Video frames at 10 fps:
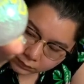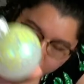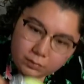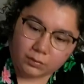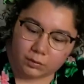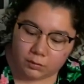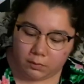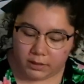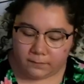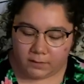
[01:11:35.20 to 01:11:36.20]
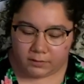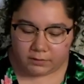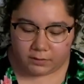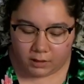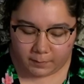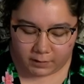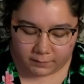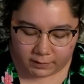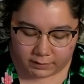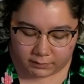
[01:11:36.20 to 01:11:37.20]
Ooh, what if on the top
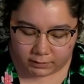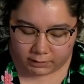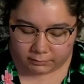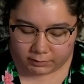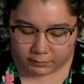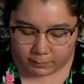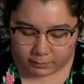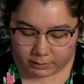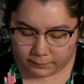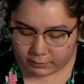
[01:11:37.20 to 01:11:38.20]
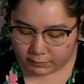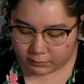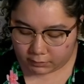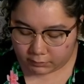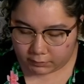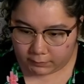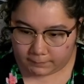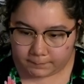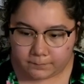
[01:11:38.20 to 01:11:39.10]
half I did light green and the bottom half I did dark green?